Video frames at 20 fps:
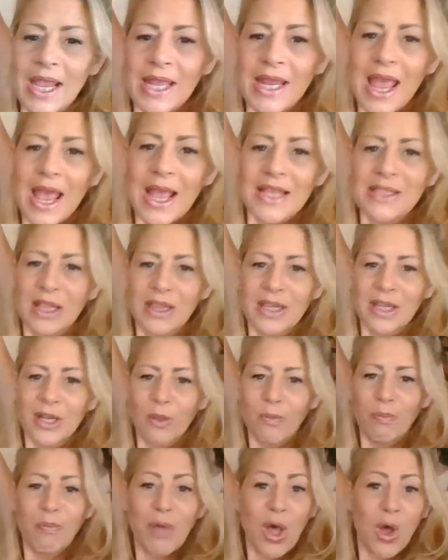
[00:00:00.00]
It has a
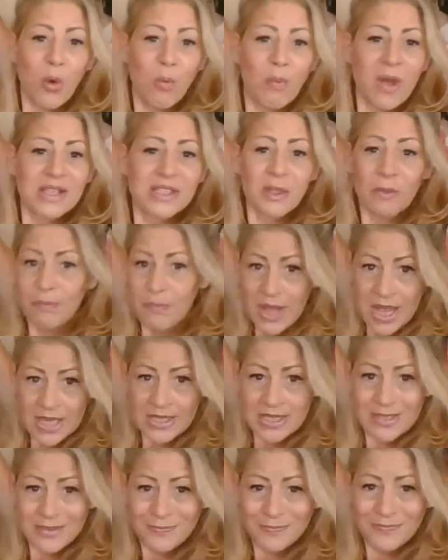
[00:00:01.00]
little bow bustle
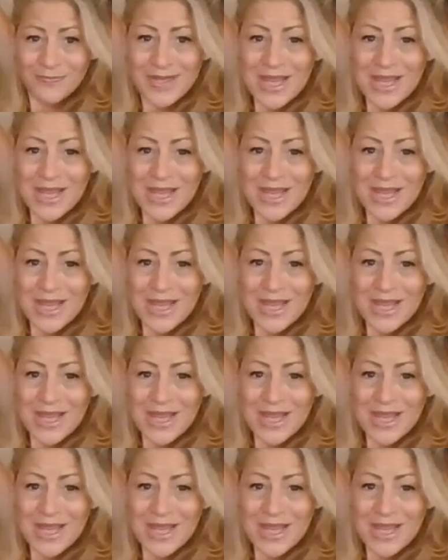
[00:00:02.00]
butt,